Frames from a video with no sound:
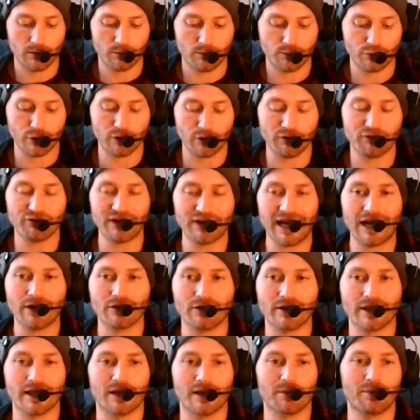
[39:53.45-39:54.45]

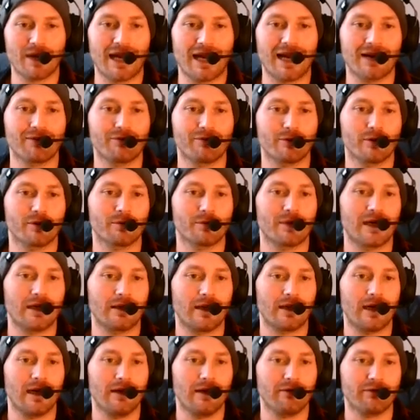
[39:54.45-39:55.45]
profoundly impactful in my
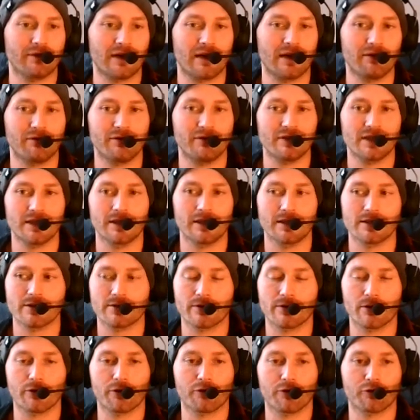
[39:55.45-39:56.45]
life, and I see it as
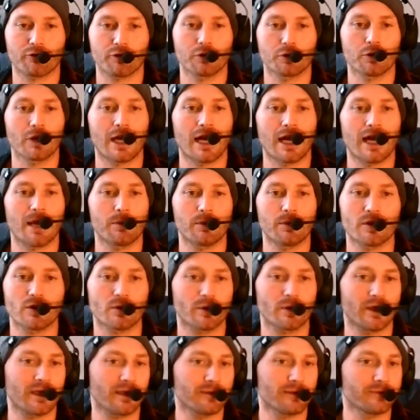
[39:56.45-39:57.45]
the through line
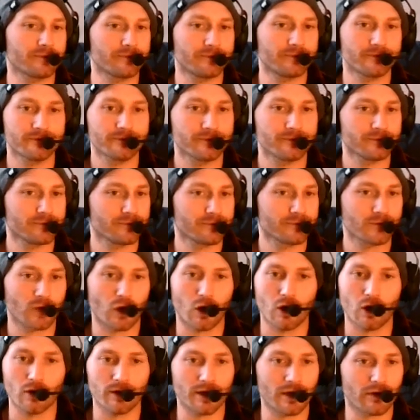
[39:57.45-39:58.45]
between
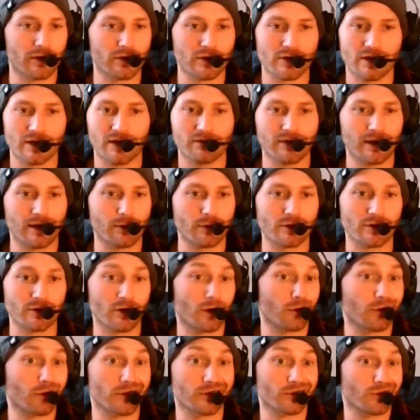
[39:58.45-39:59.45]
all the other stuff I was
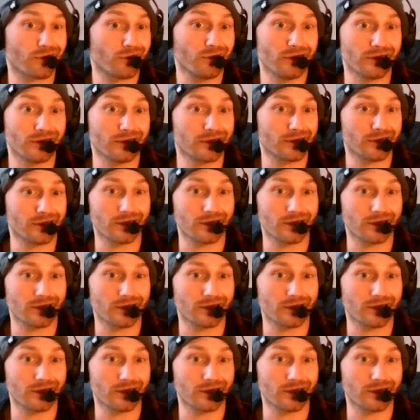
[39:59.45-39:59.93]
always doing.